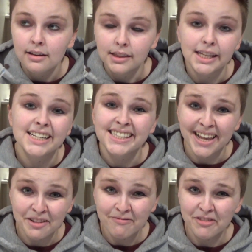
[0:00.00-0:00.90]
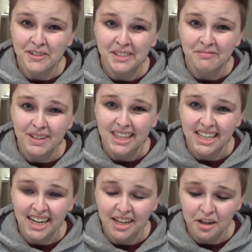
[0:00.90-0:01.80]
less helpful
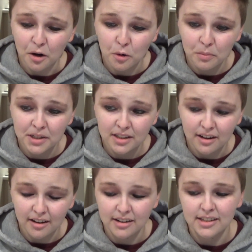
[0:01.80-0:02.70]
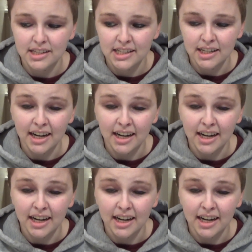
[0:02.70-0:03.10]
than I had hoped, honestly.